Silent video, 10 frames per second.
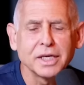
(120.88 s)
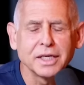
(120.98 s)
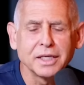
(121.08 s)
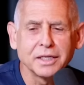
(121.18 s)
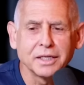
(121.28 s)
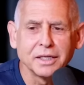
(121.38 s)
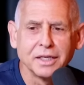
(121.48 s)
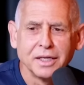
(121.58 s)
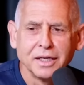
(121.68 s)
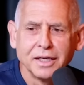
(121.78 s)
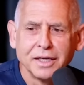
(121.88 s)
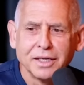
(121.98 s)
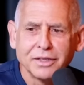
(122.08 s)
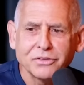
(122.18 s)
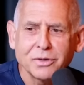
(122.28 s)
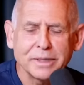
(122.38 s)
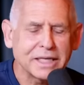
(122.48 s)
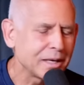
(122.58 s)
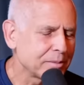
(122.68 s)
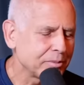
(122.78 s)
and
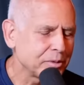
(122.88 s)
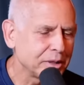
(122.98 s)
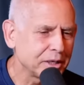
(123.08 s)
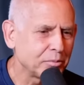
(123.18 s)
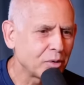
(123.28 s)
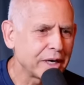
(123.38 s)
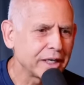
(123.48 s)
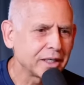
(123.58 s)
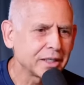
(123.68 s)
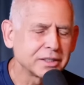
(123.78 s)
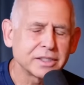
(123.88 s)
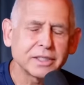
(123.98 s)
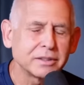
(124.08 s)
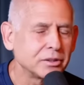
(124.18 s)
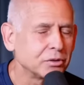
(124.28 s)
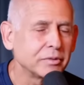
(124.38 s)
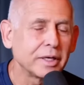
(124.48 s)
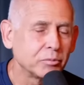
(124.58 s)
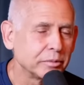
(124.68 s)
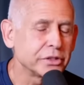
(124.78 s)
somebody came up to me at a break and said, you've
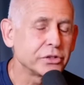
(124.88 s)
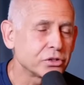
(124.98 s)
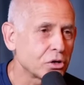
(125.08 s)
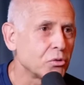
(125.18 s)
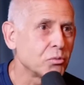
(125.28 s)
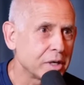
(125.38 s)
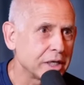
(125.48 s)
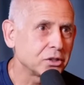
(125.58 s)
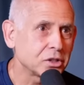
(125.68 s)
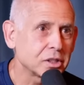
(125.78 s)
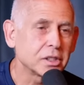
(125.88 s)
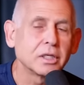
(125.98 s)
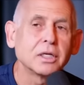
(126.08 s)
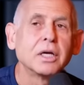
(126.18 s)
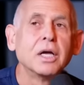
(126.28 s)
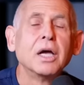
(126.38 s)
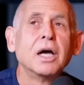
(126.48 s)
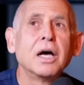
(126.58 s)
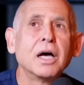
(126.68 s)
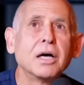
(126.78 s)
helped me so much.
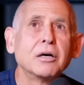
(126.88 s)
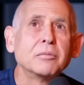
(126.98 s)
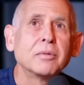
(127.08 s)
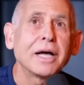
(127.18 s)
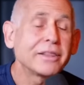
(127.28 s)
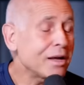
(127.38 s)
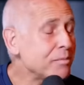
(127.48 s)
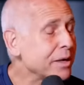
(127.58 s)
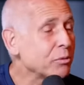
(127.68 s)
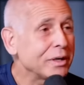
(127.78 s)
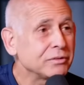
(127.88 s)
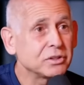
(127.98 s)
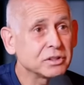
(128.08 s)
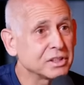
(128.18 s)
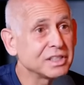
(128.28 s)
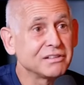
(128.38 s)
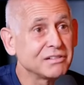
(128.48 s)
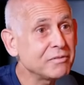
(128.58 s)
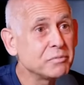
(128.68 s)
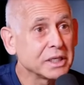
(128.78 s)
I thought my wife just didn't
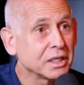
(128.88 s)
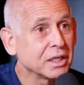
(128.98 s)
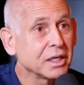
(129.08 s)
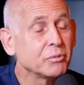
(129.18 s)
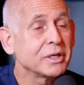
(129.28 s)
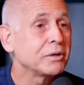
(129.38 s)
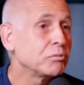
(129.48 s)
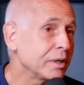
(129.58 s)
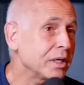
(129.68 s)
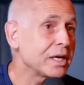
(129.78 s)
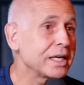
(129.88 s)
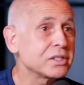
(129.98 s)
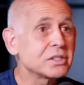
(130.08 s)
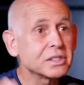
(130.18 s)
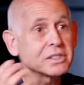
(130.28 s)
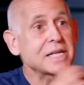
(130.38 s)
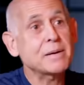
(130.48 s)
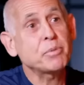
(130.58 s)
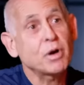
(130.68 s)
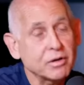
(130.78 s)
love me. And what I realized is
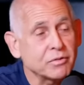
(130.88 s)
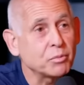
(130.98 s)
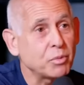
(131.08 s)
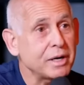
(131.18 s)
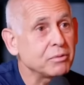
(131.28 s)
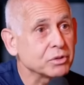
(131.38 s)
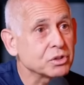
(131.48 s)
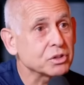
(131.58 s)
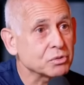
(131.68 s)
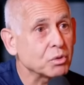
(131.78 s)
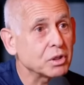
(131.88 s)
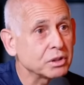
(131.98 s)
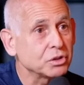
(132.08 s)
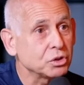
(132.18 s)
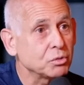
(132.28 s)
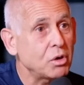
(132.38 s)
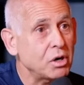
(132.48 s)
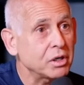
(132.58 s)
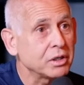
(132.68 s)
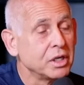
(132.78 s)
that part of her brain was just working too
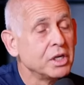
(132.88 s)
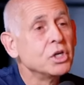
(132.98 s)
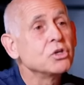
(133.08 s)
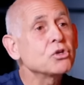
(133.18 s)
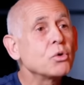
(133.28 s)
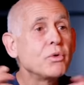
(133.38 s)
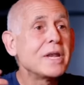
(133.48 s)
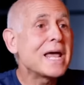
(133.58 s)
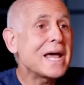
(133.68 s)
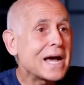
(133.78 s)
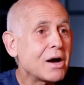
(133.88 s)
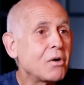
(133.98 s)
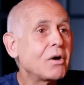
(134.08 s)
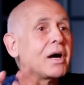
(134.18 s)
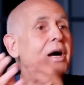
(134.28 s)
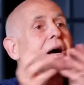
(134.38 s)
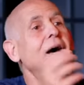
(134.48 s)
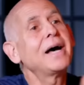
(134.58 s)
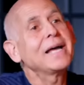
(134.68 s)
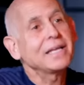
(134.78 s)
hard. So now
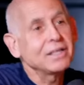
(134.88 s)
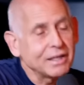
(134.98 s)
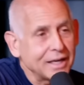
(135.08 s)
I